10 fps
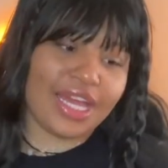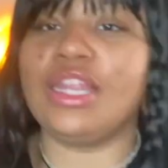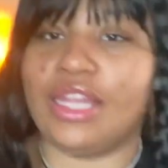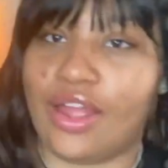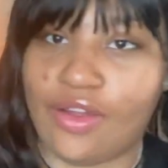
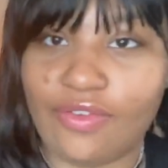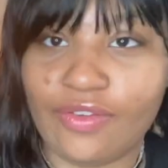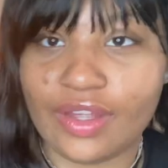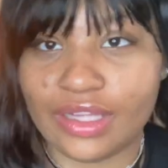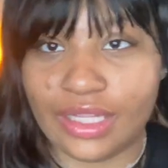
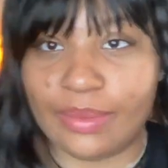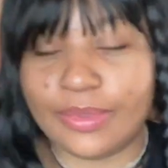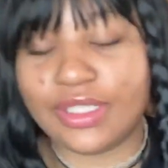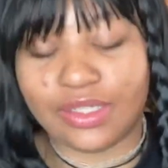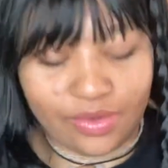love
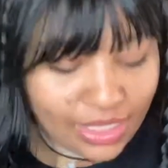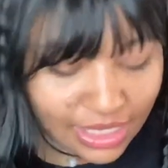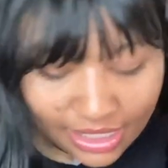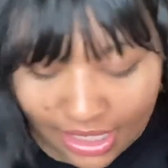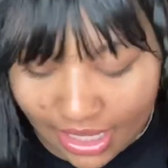clips,
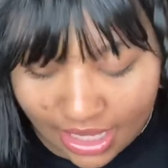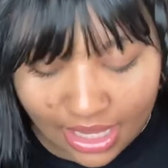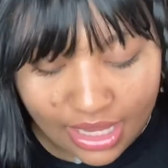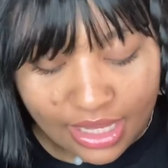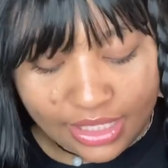okay?
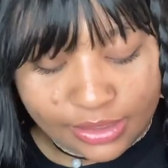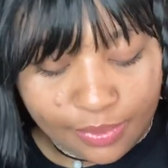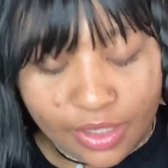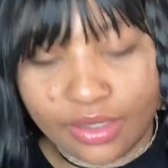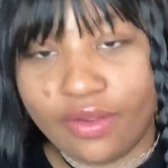It's
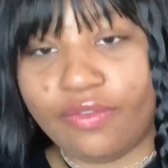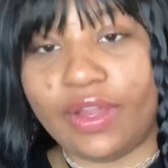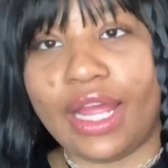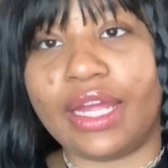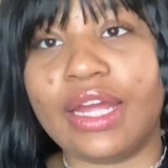part of
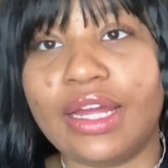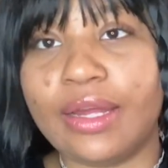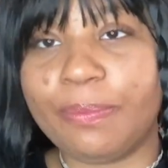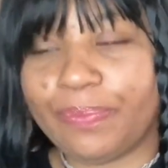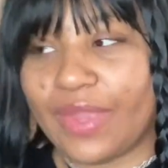like
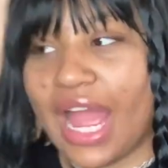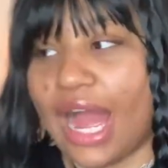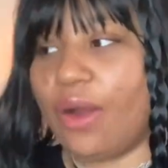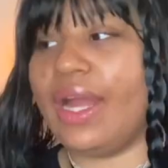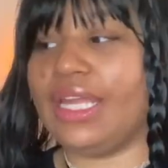
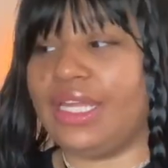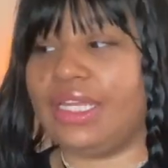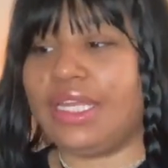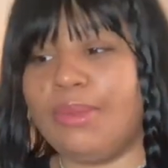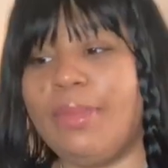how I
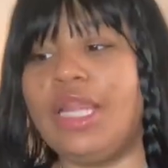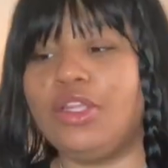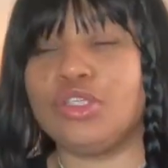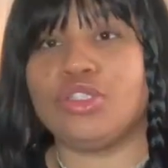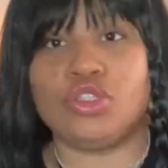can keep my
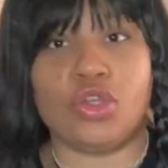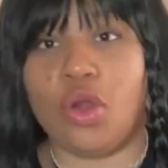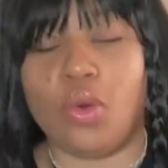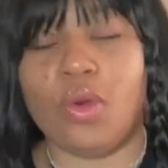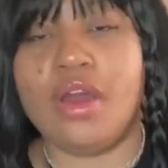look
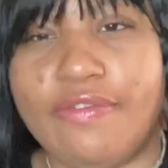so